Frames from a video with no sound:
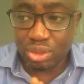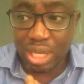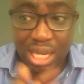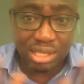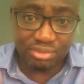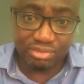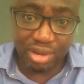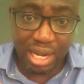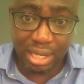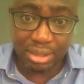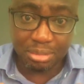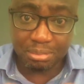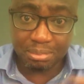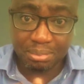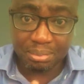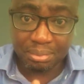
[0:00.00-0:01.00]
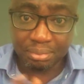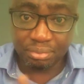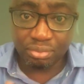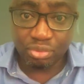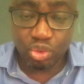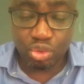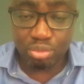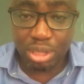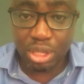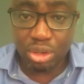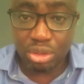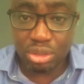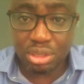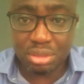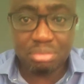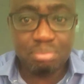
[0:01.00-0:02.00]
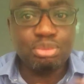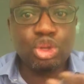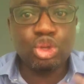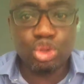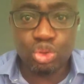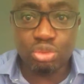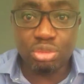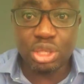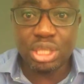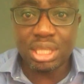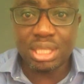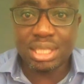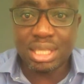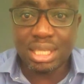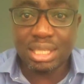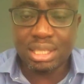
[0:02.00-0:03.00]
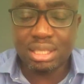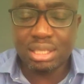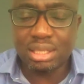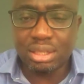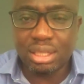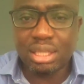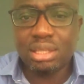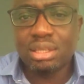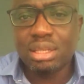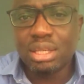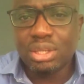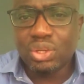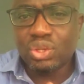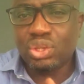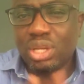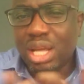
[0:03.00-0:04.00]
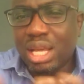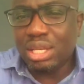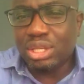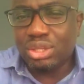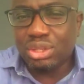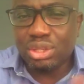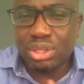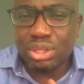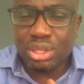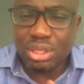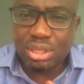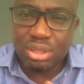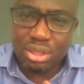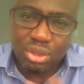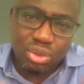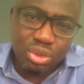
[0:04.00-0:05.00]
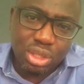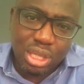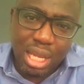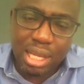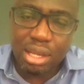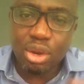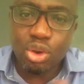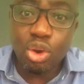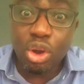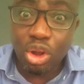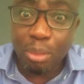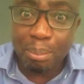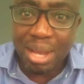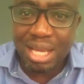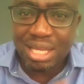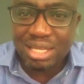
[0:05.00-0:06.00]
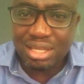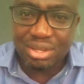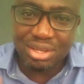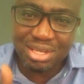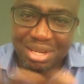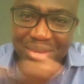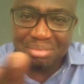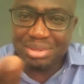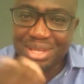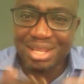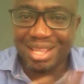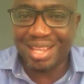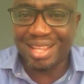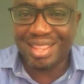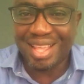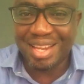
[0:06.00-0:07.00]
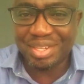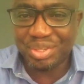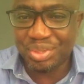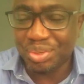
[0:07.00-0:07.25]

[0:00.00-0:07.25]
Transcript: That's fine. You may not put too much aesthetics on them so that it doesn't look like a color party or something like that.